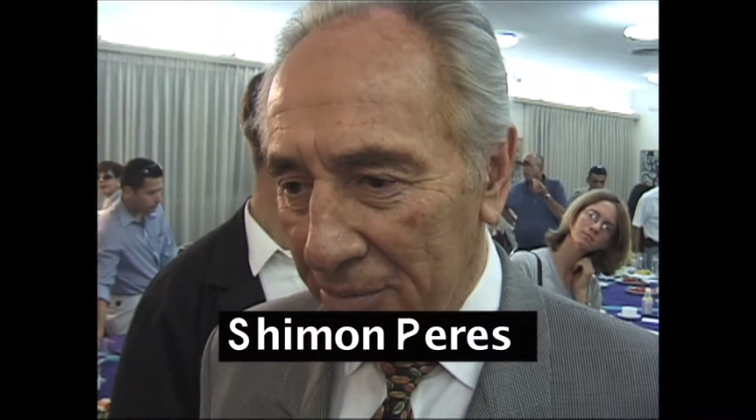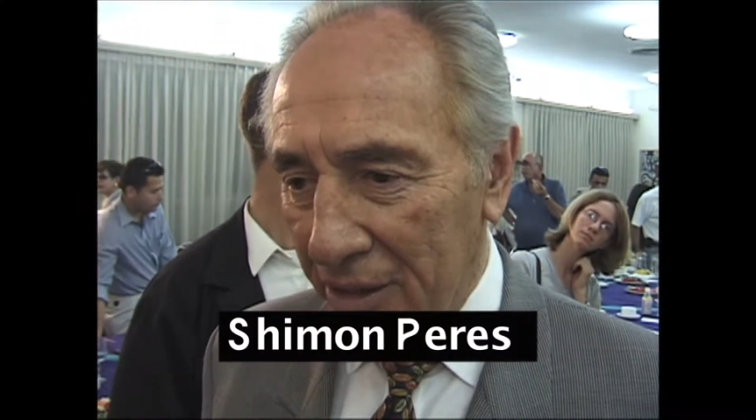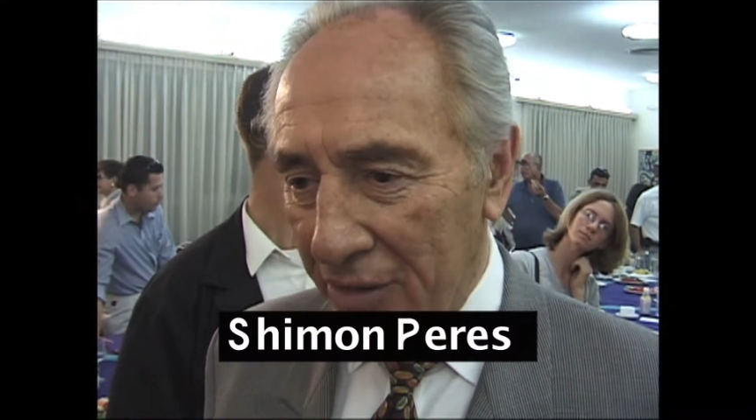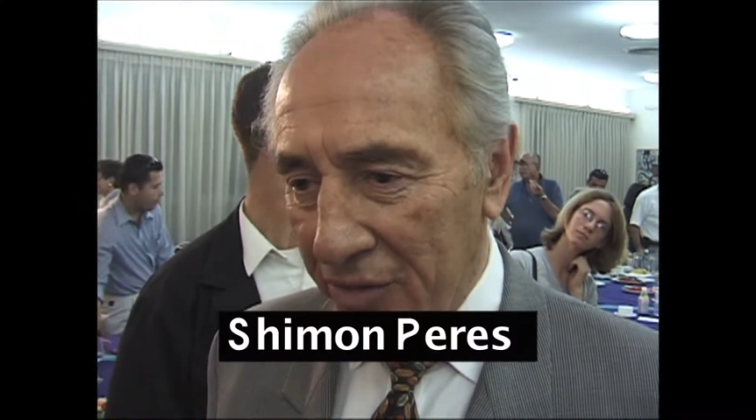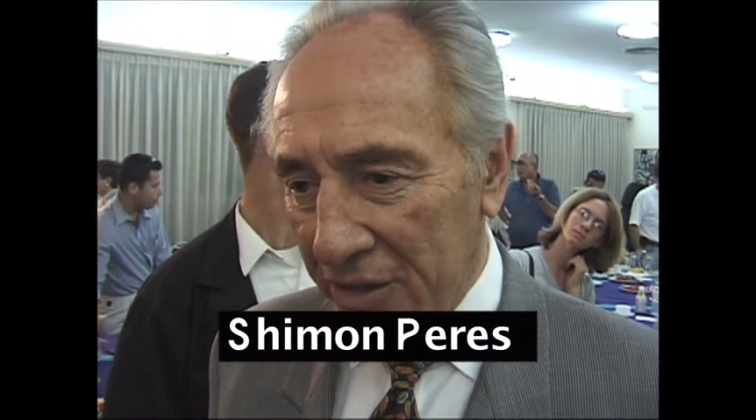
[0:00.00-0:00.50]

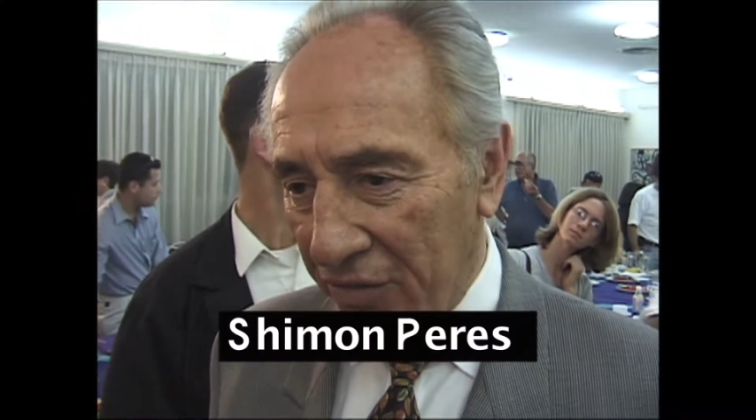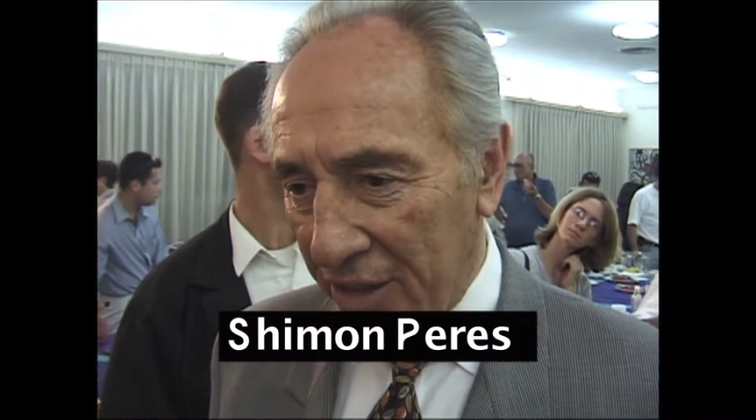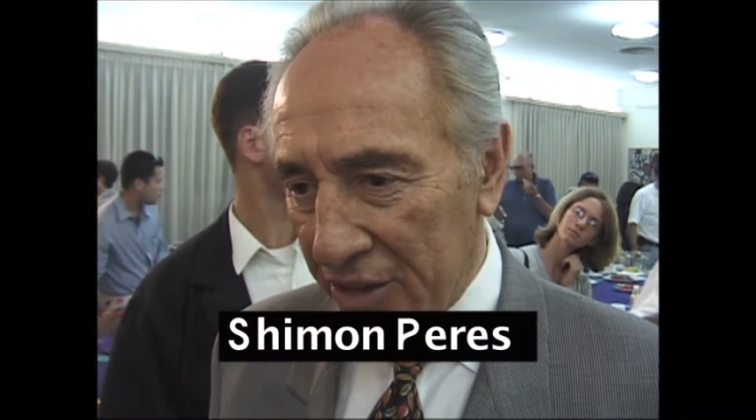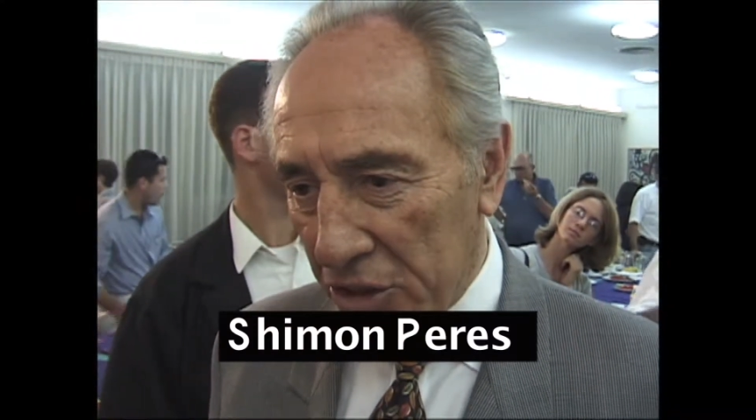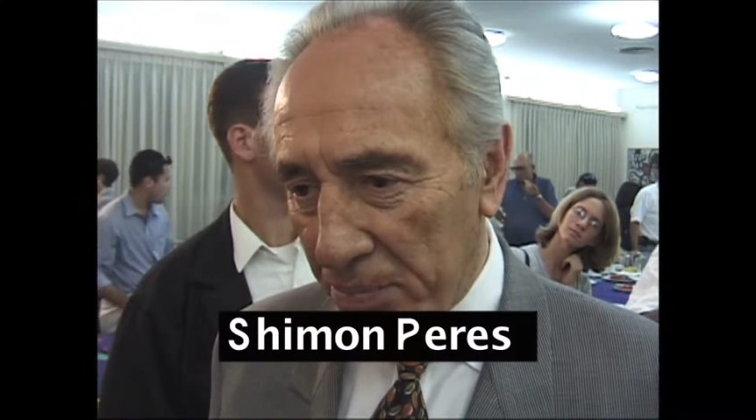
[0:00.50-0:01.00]
man. He was a
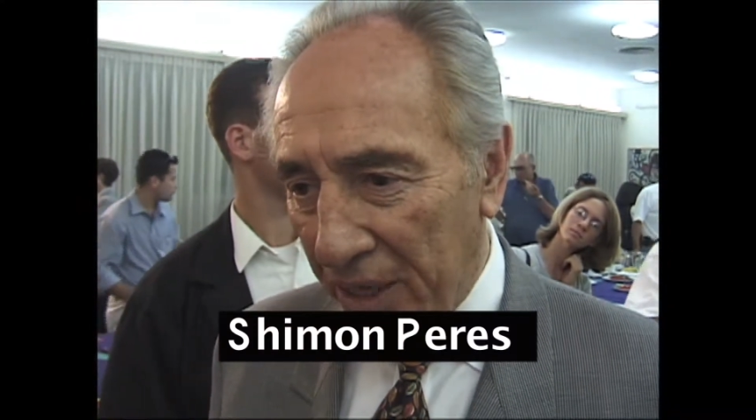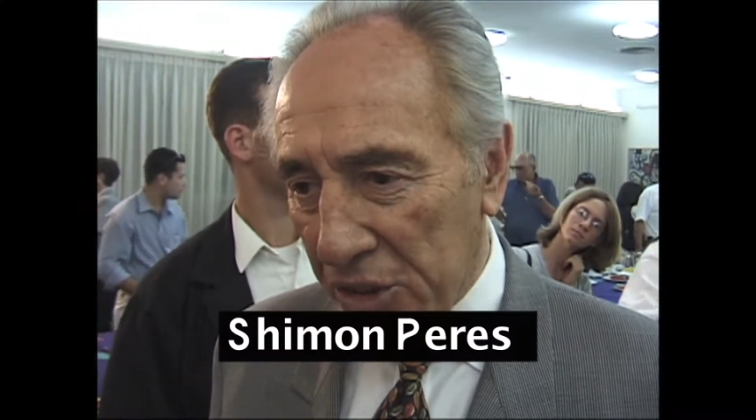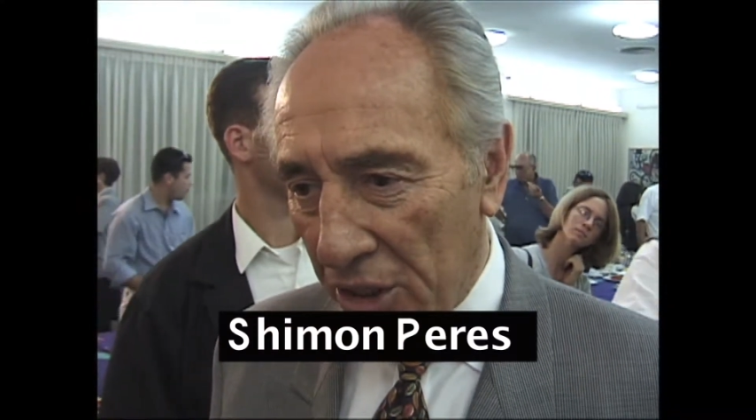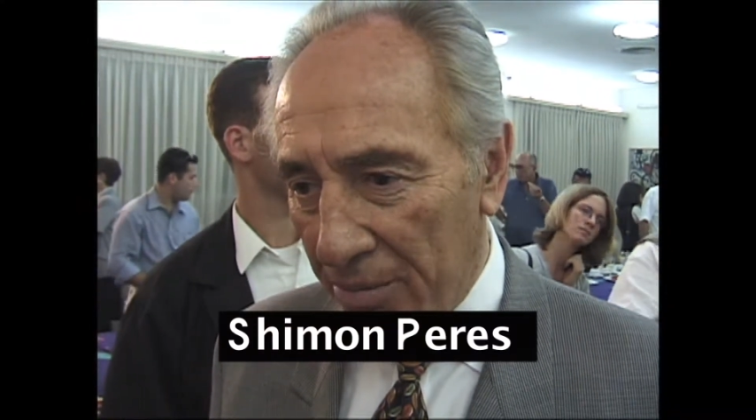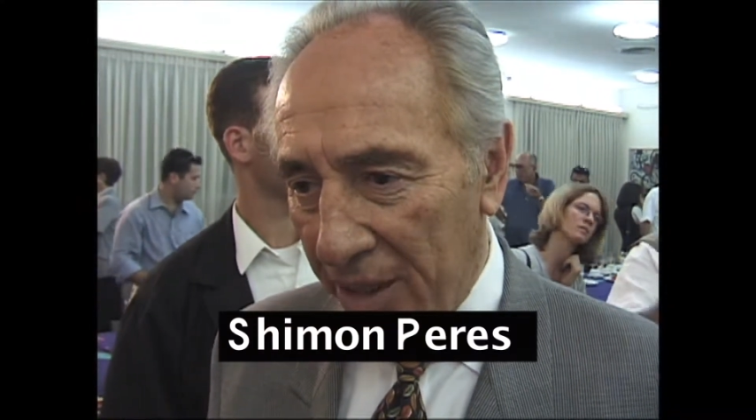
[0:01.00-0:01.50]
very
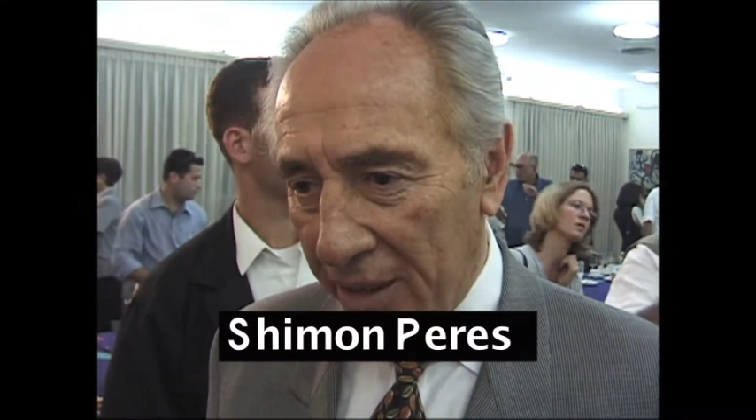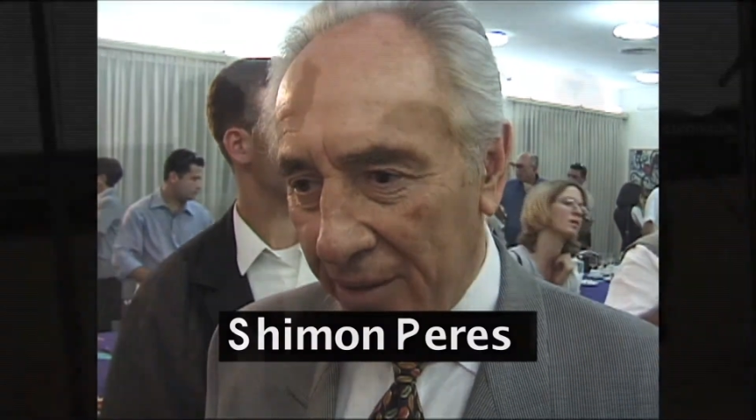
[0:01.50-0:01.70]
special man.